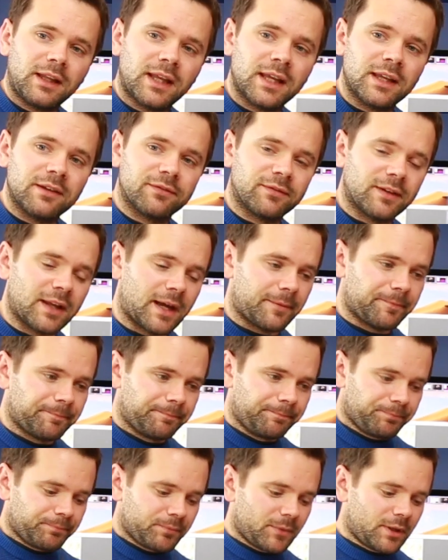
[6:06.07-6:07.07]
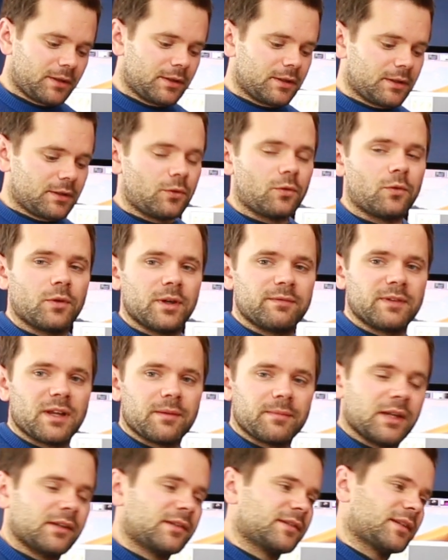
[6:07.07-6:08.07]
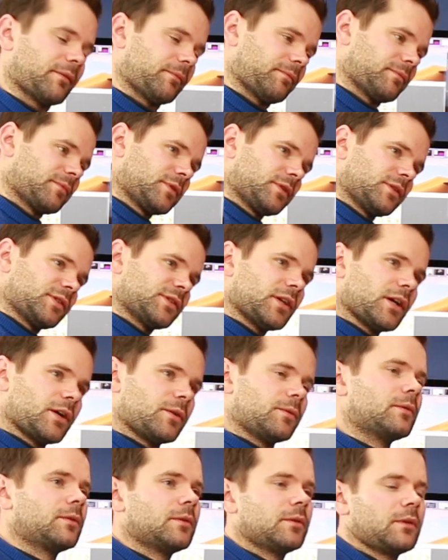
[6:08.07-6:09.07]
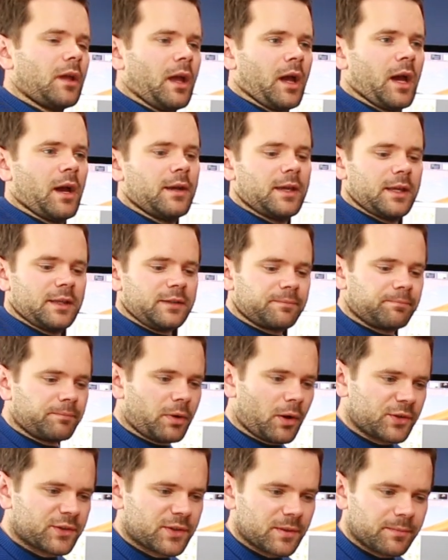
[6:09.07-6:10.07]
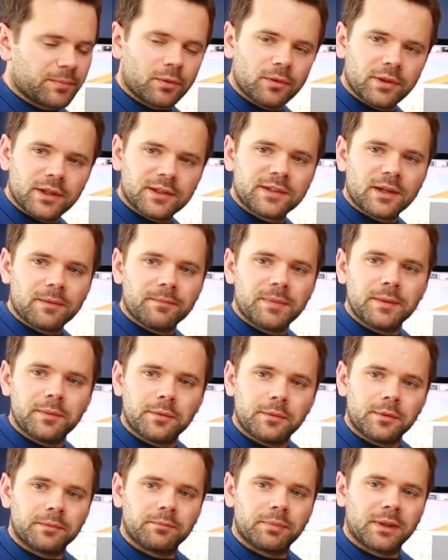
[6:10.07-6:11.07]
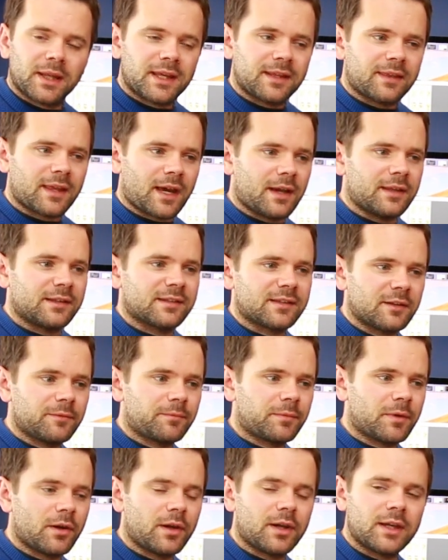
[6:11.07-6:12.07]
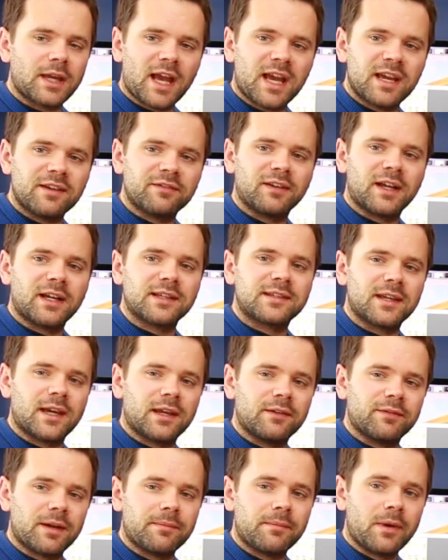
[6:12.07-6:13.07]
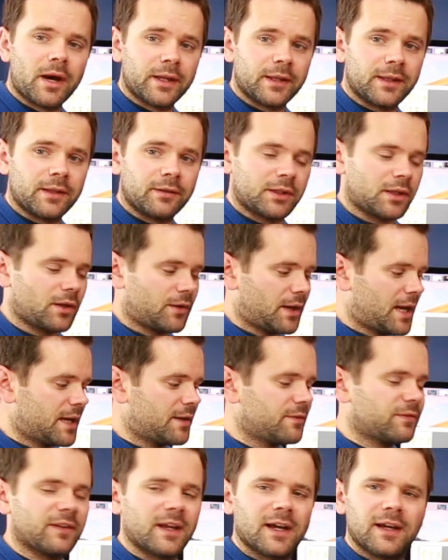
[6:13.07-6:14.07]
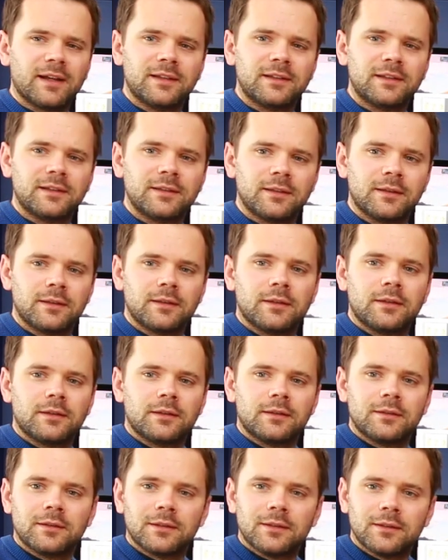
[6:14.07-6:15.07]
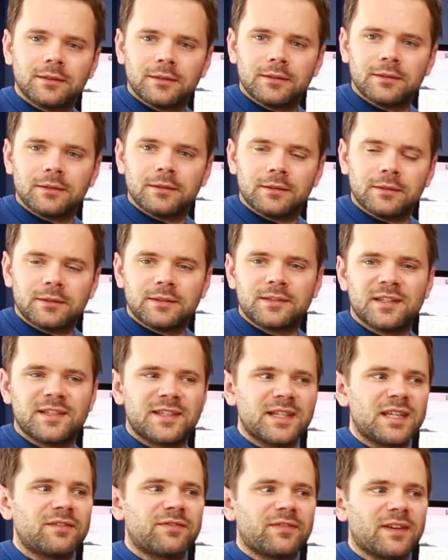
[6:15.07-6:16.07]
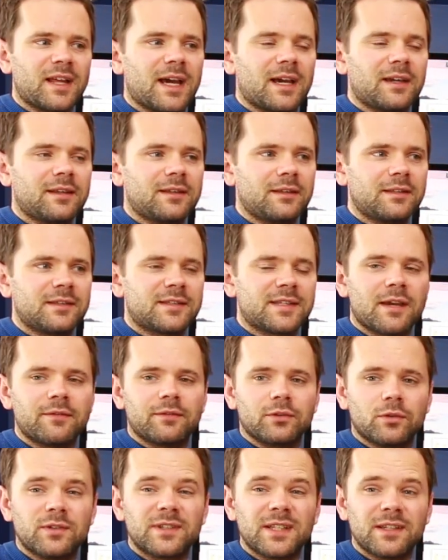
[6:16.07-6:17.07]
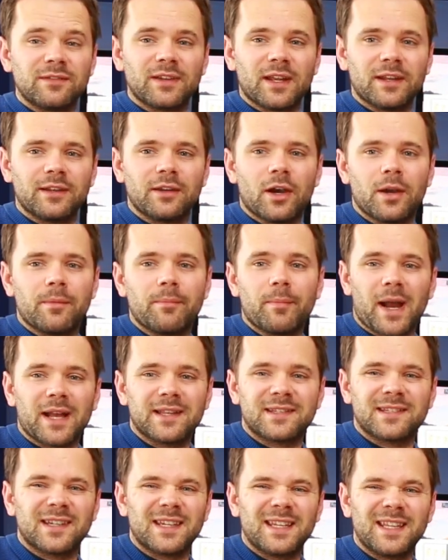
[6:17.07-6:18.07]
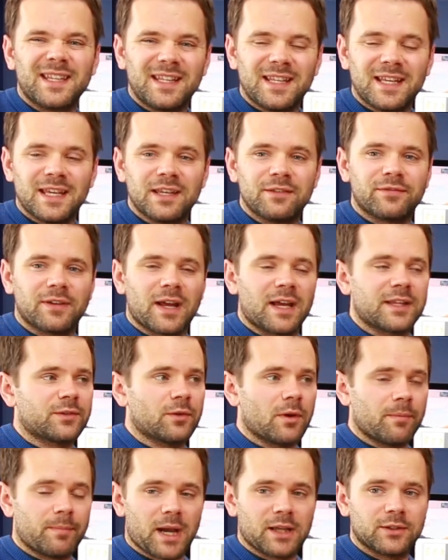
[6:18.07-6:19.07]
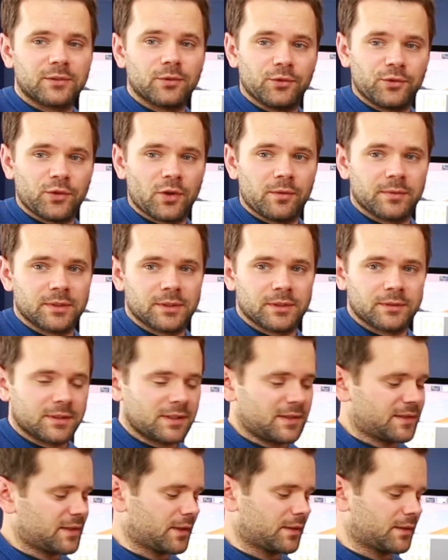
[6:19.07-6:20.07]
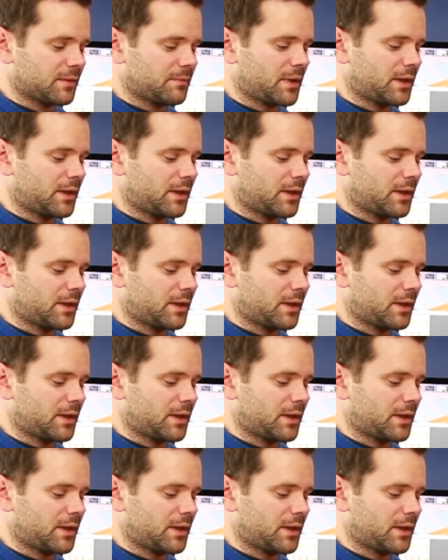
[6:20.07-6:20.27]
E flat or E flat major 7. So uh, it's possible that some people would play that. Instead of going A flat to A flat minor, they would go A flat to D flat 7 or D flat 9 back to E flat, so a backdoor dominant instead of the